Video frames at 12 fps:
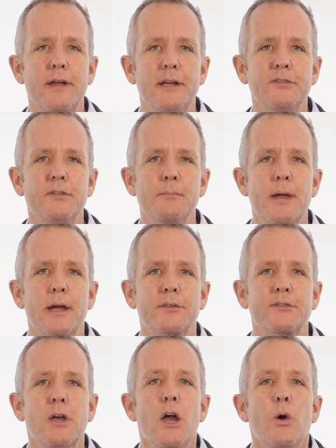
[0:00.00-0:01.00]
of A S M
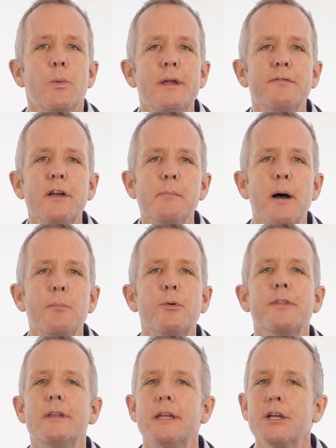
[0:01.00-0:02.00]
X, we've come up
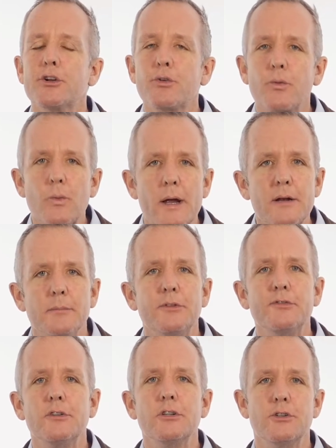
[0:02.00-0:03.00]
with an incredible
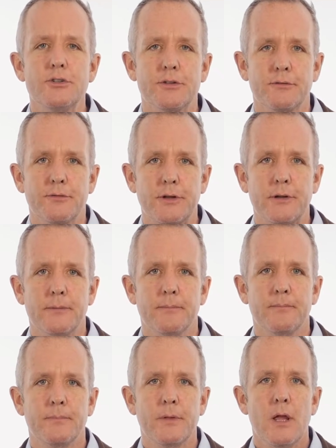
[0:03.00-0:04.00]
solution for you.
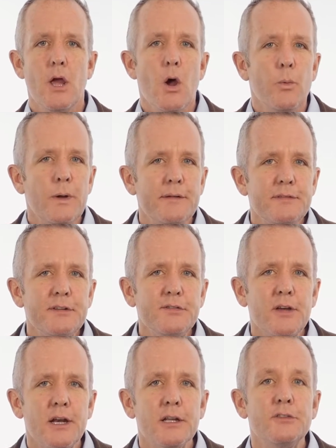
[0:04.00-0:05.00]
We've
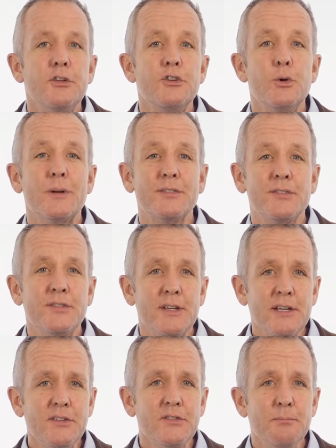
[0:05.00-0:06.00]
decided to do a
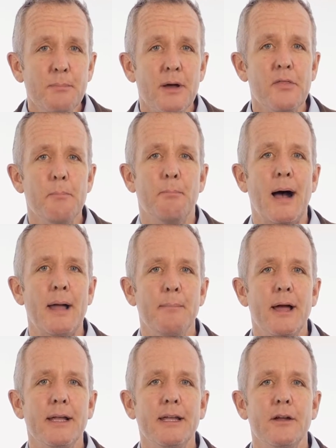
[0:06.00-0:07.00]
six-month
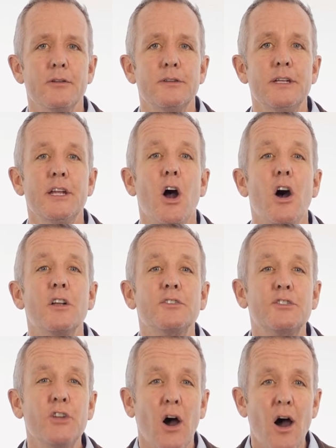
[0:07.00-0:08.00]
buyback guarantee
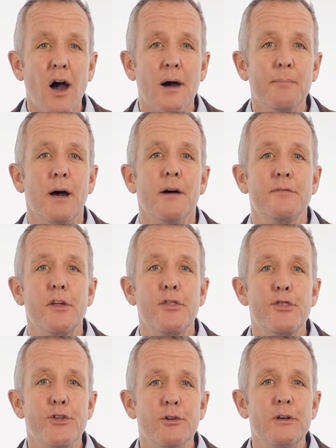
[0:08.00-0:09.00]
on top of the
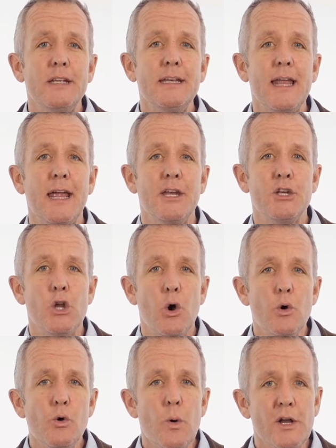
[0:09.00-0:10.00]
thirty-day
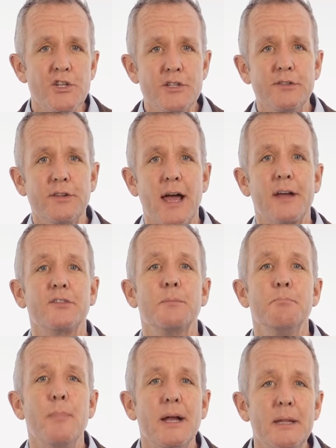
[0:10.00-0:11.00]
no questions asked
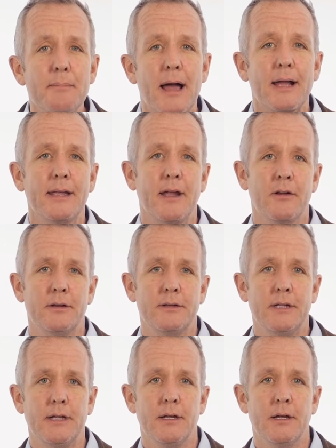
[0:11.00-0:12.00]
money back guarantee.